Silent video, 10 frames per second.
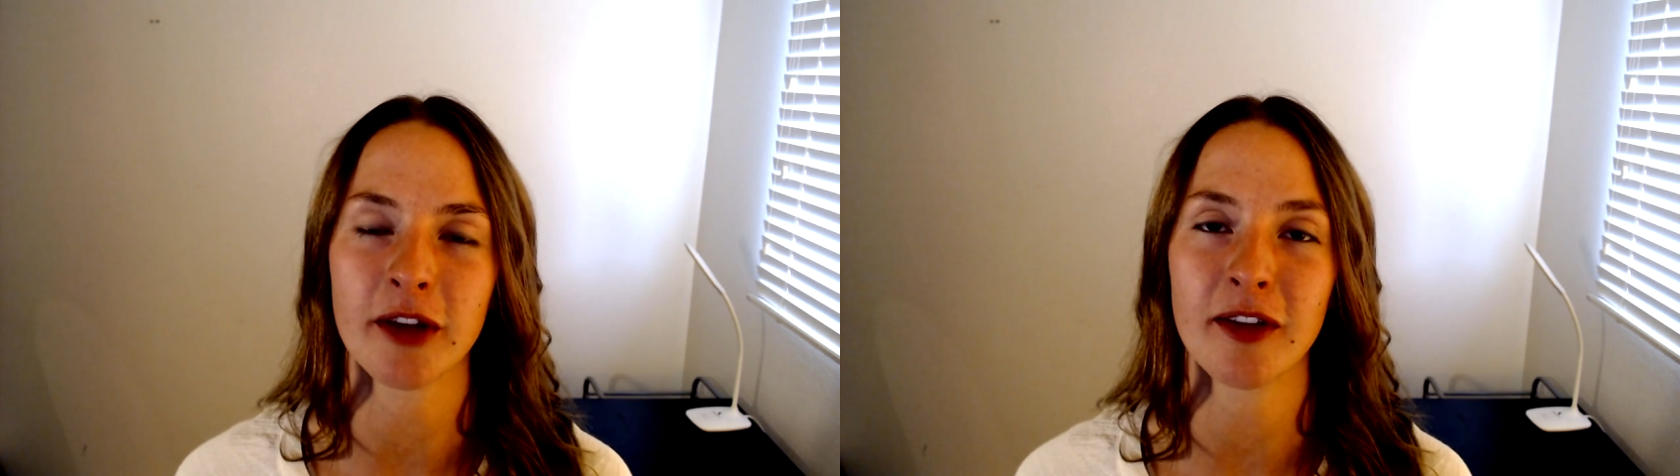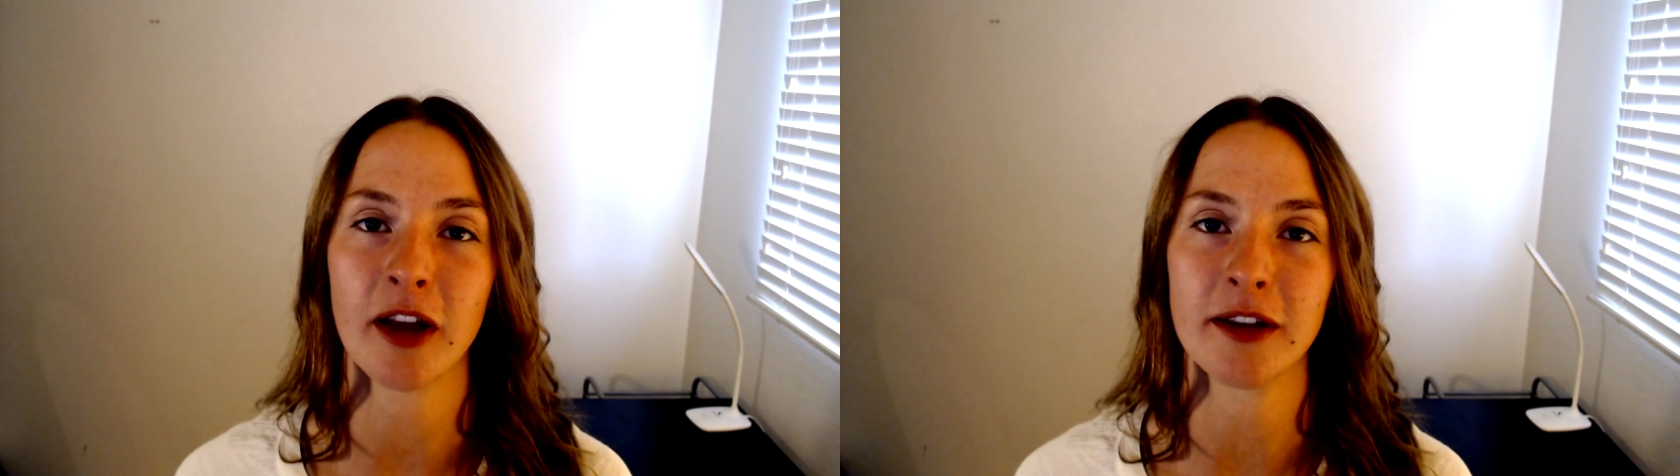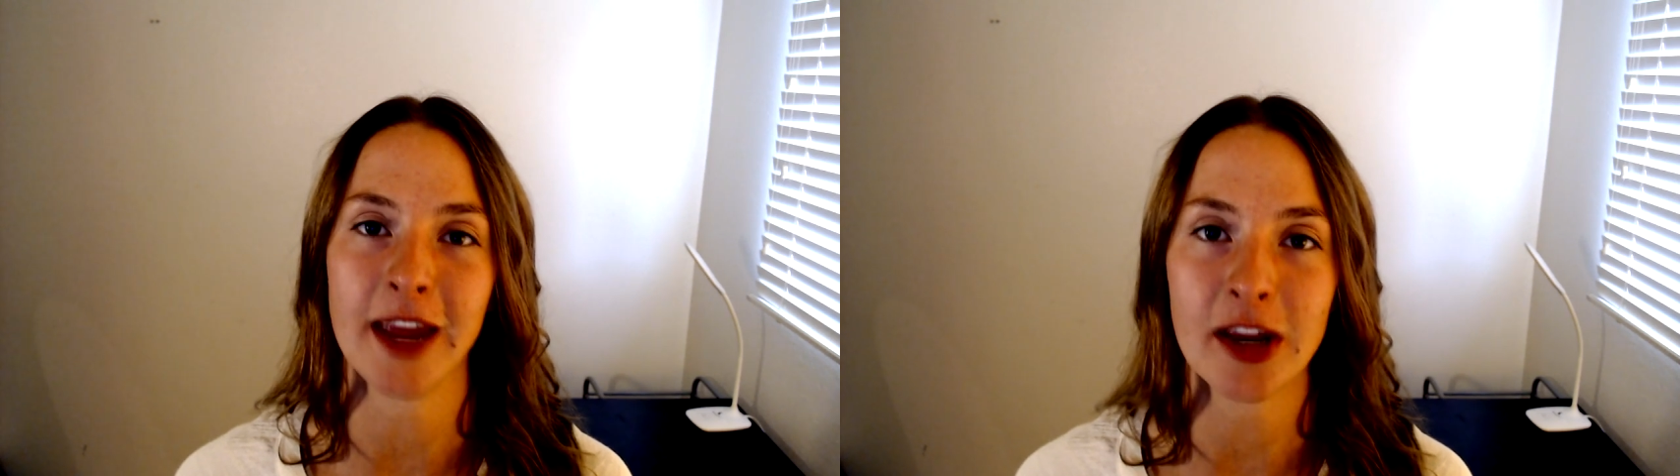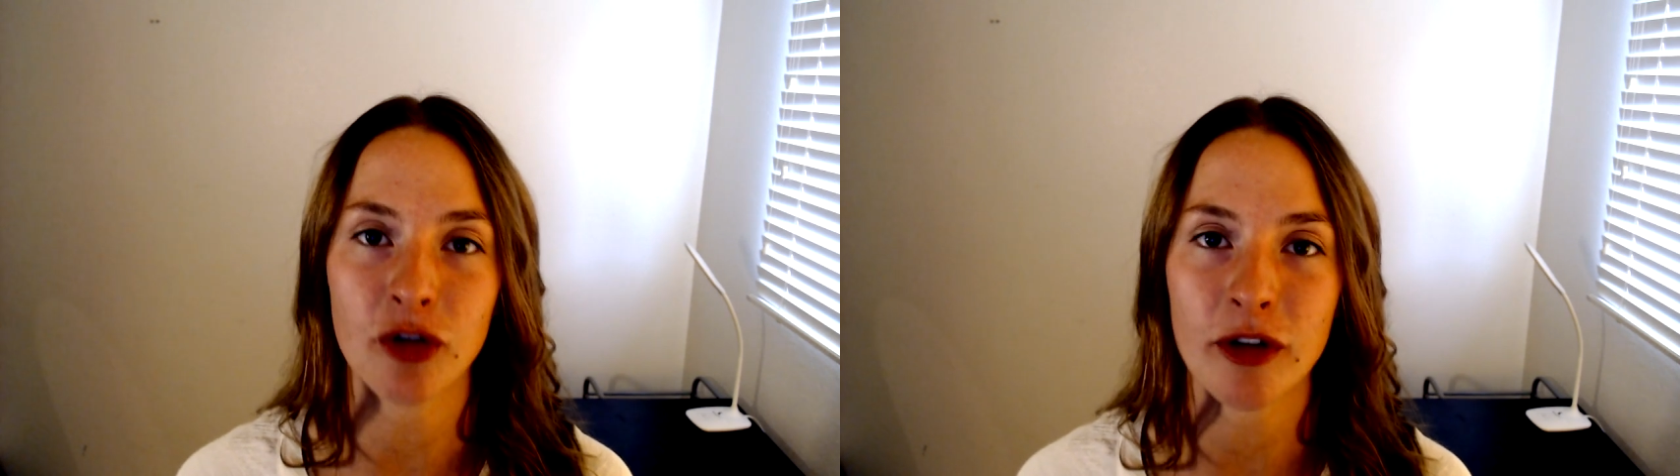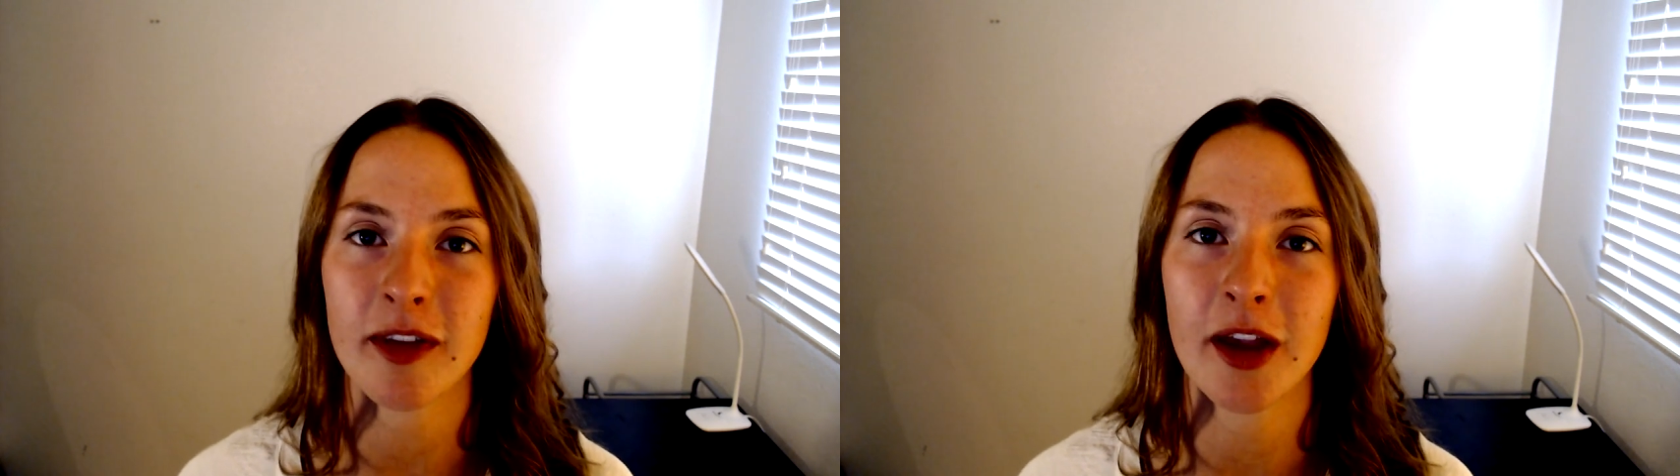not
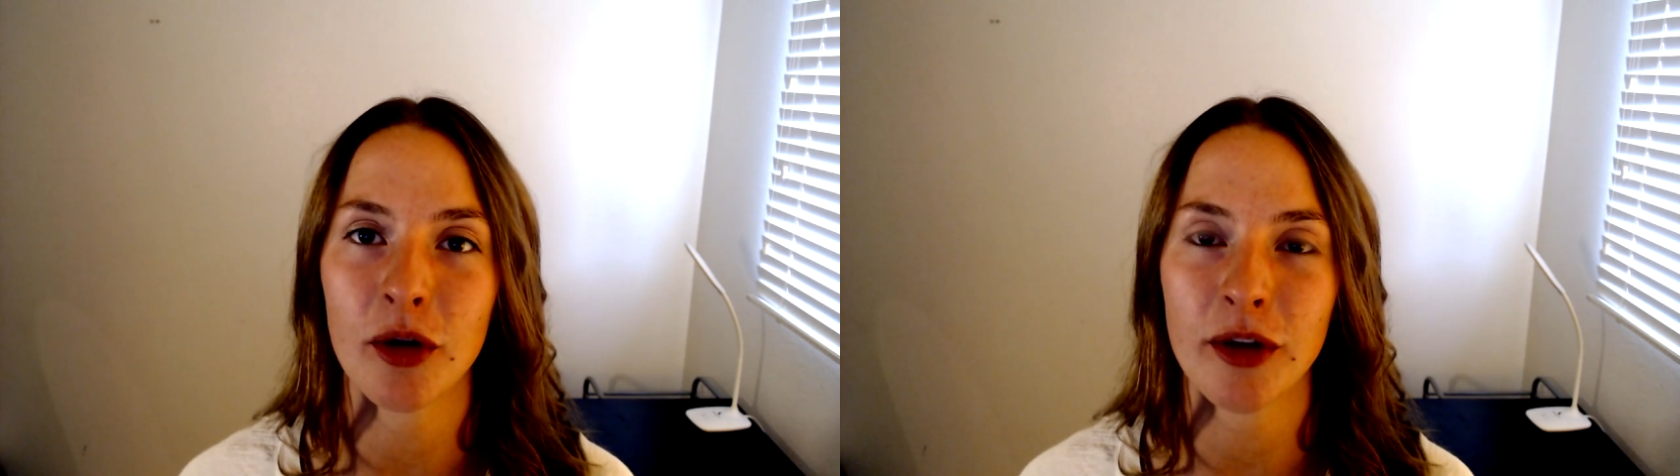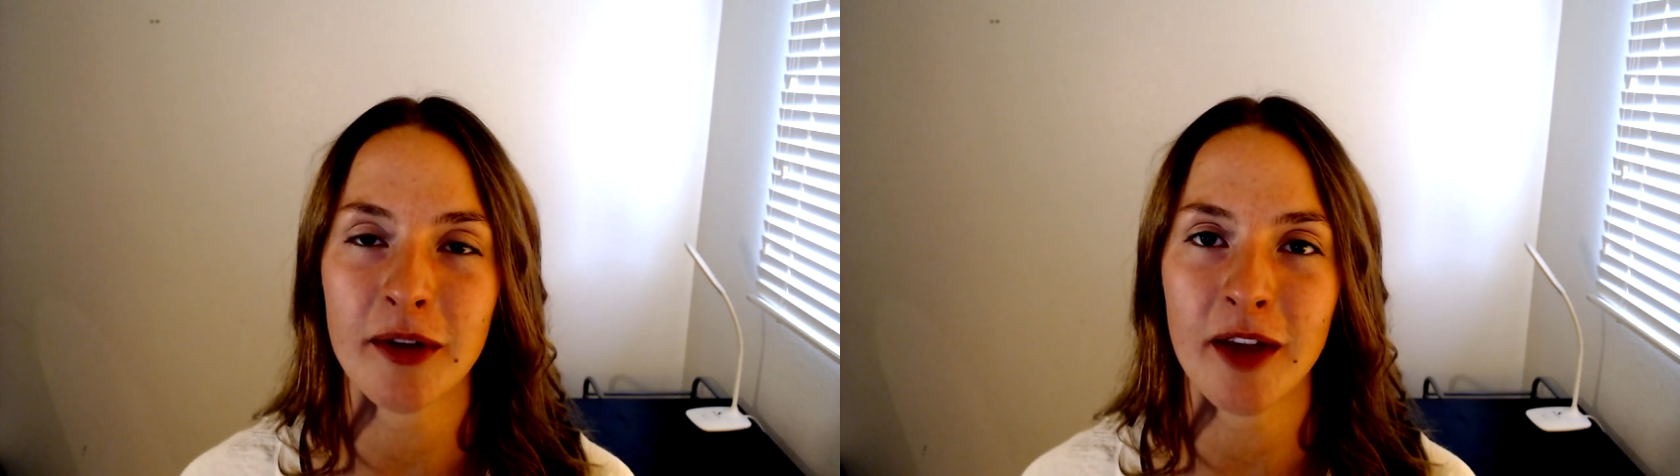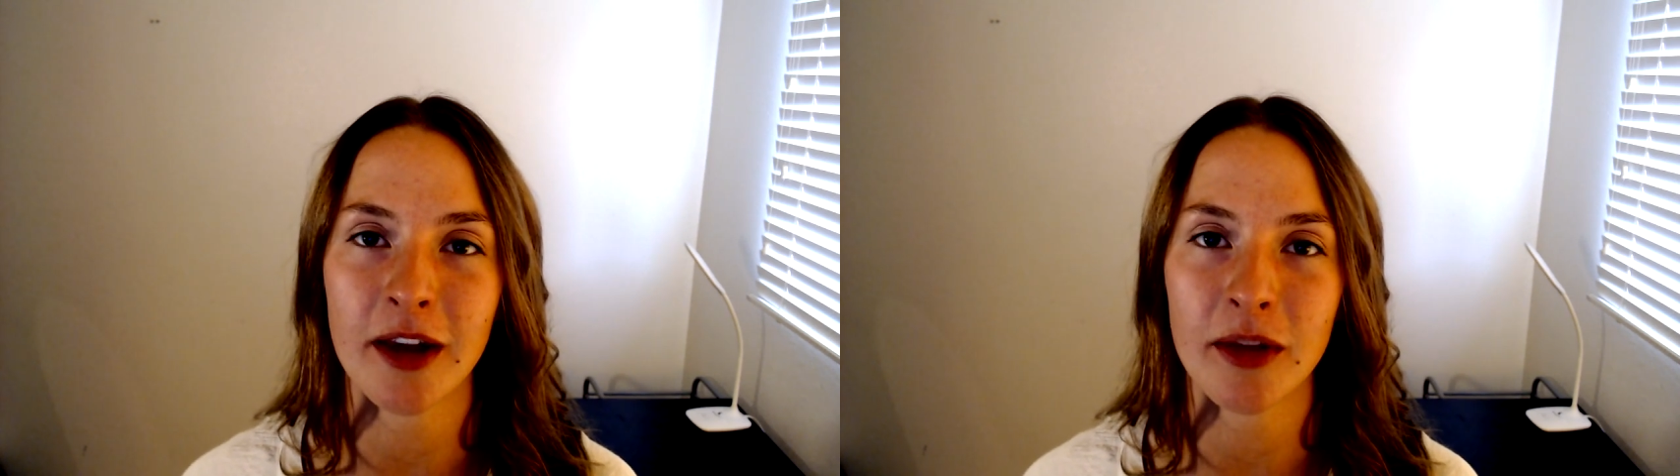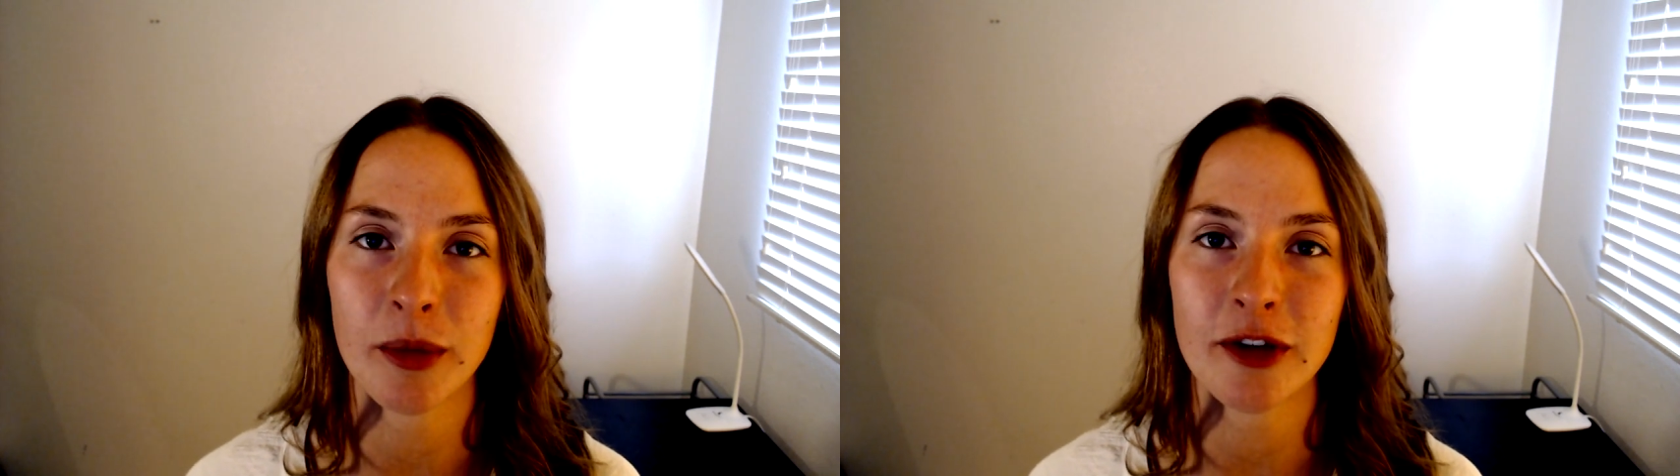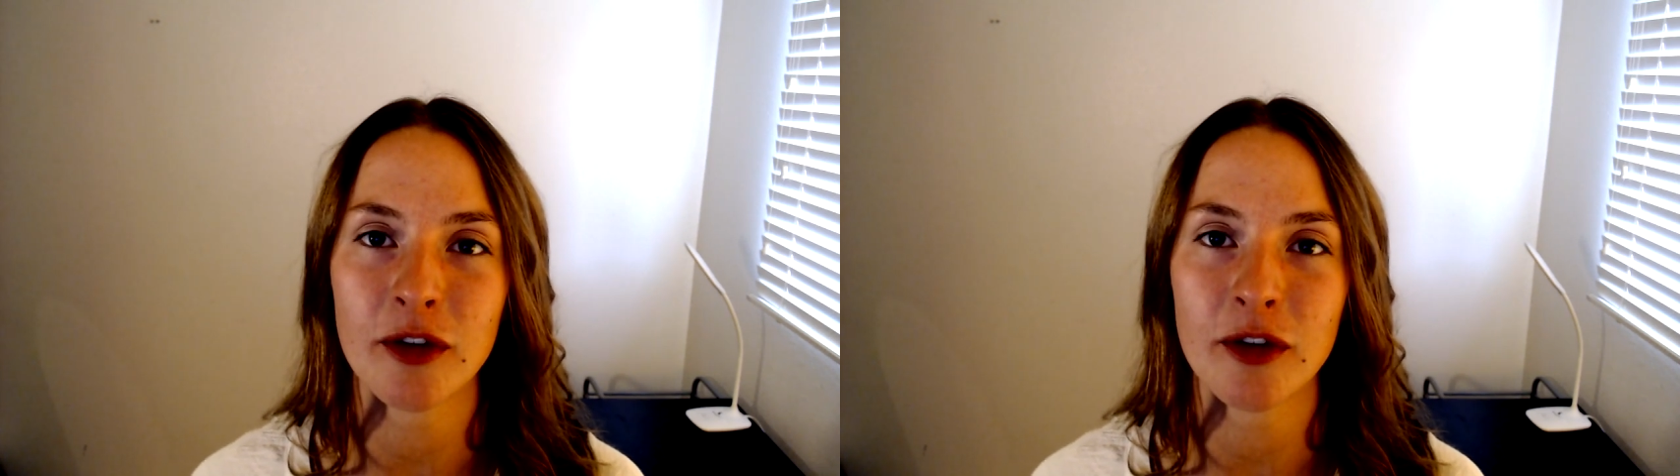dangerously cold outside in the winter,